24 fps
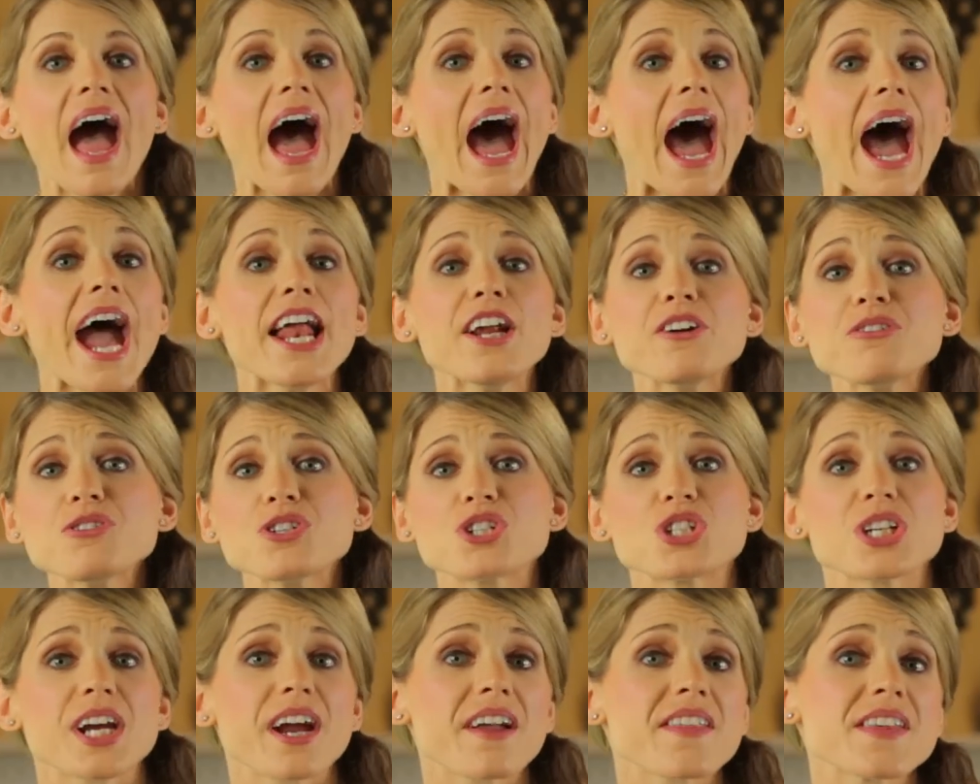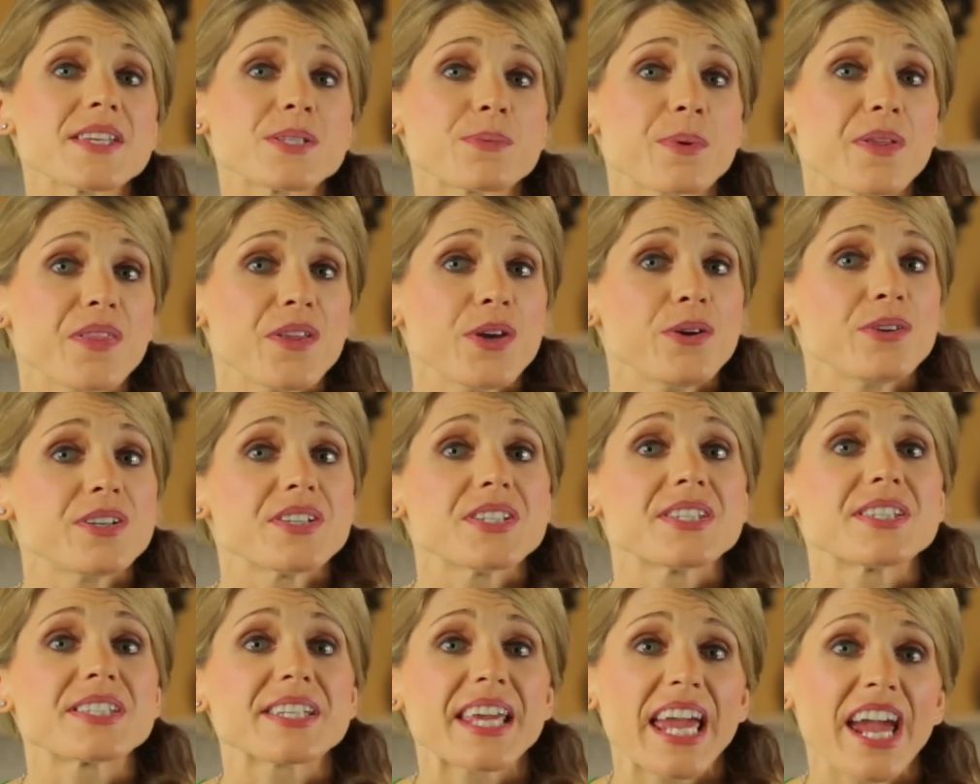I don't share this with you to
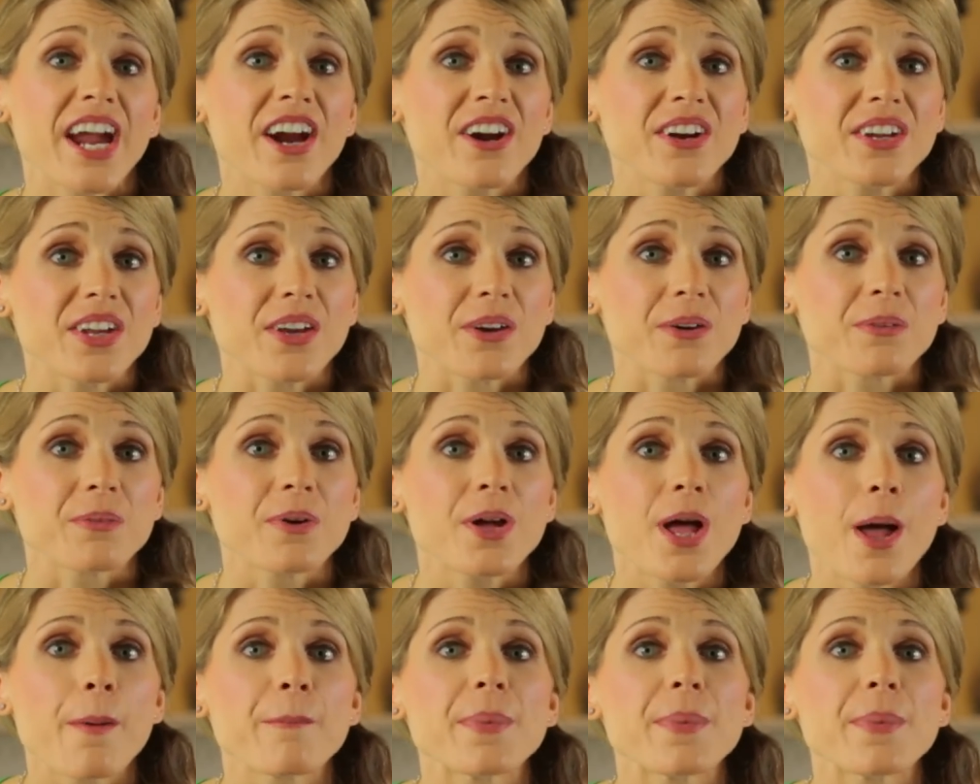scare you,